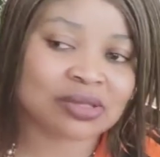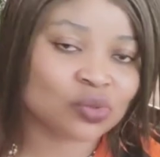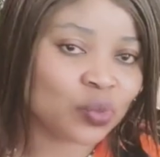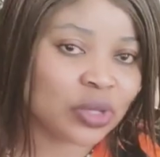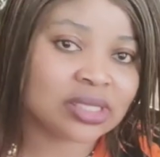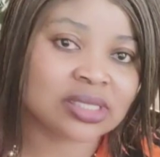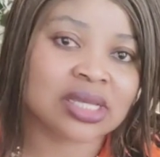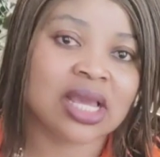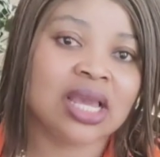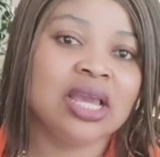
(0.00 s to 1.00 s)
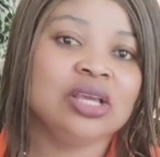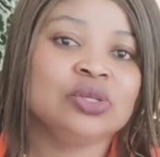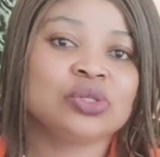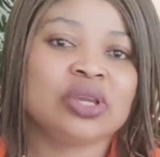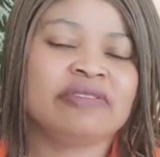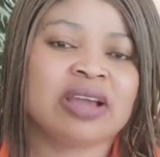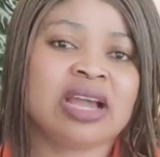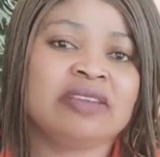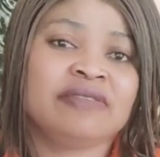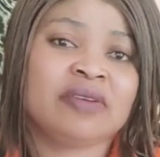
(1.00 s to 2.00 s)
weeks. So if I
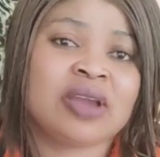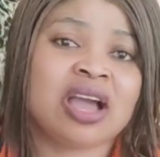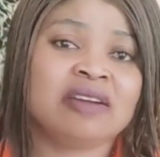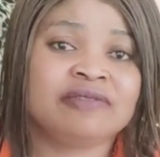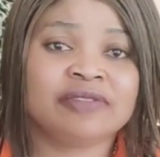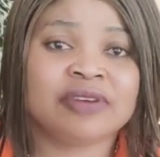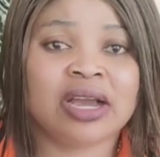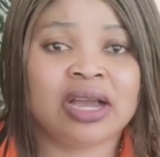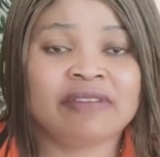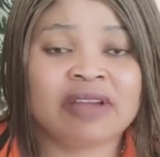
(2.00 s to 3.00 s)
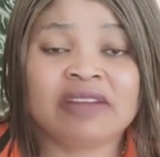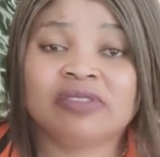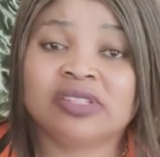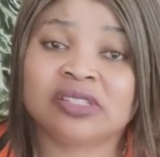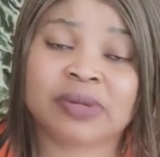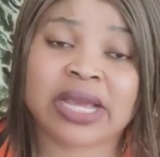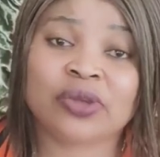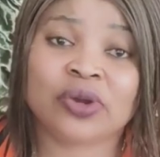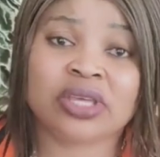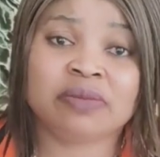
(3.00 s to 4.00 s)
haven't replied
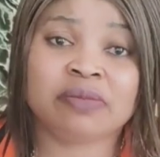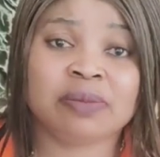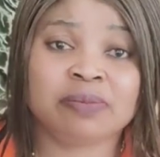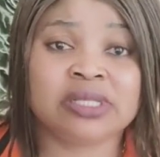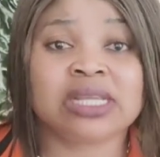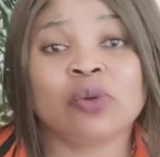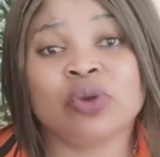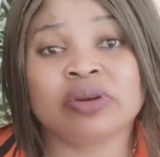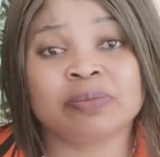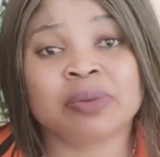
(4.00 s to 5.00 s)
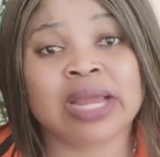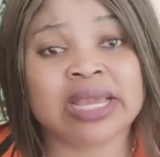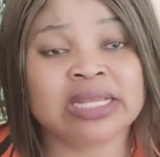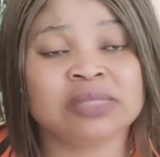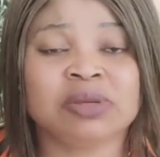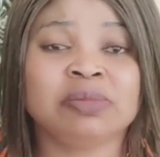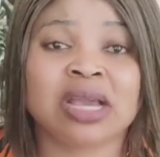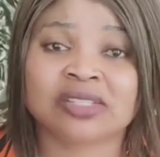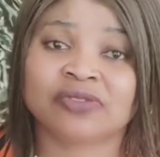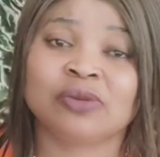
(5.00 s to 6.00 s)
your email, please, I will reply it. Maybe
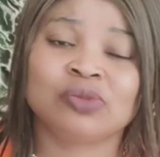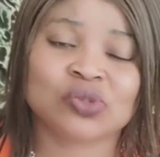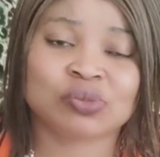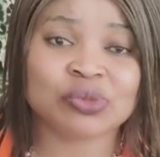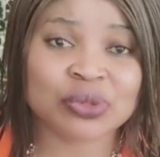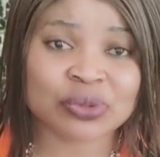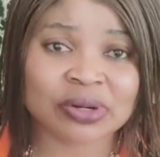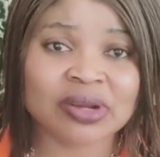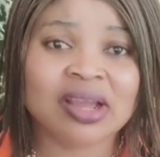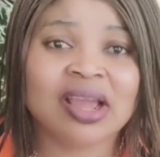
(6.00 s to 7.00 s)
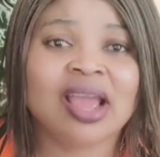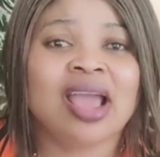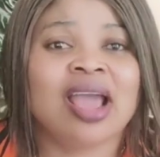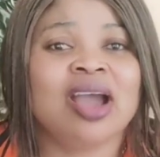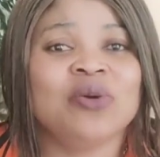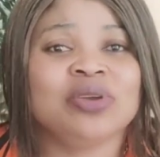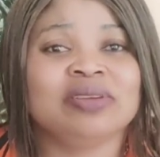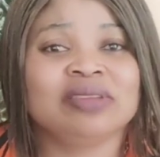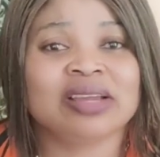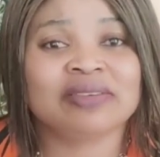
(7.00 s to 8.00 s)
as from tomorrow, I will
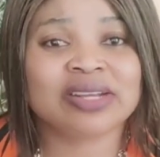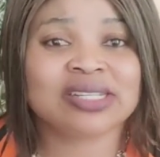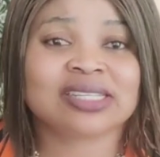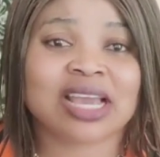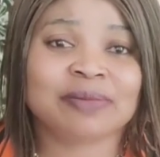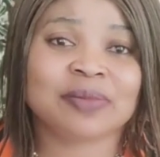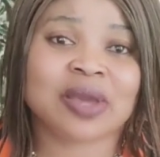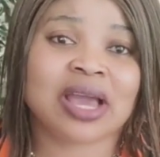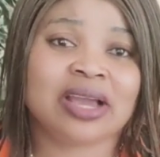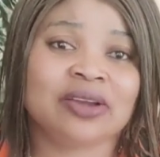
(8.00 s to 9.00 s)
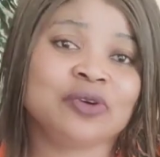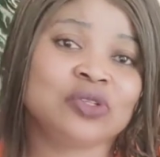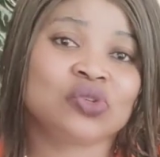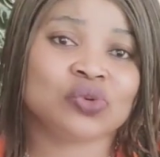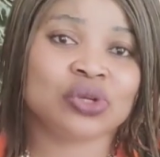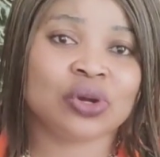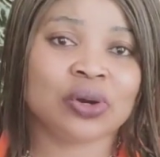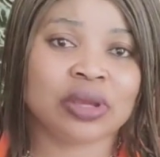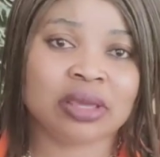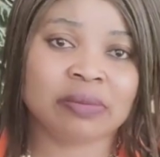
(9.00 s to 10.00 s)
create time and go through
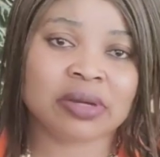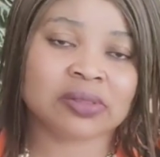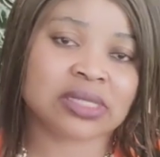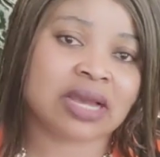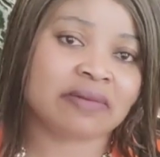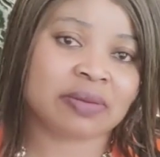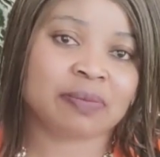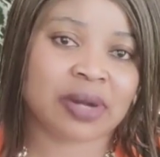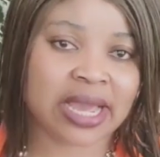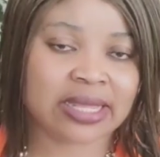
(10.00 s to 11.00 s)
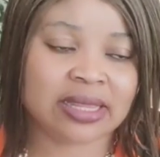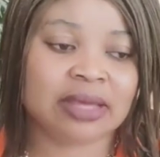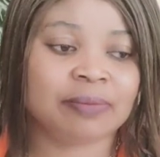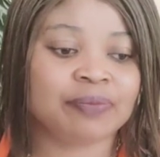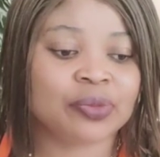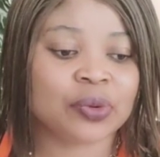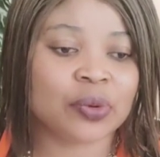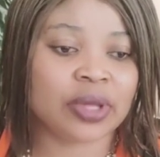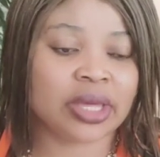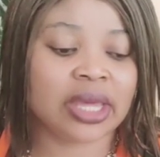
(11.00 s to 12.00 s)
your emails and reply them.
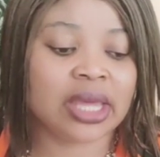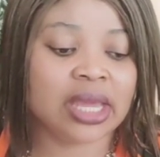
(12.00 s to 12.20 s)
Okay,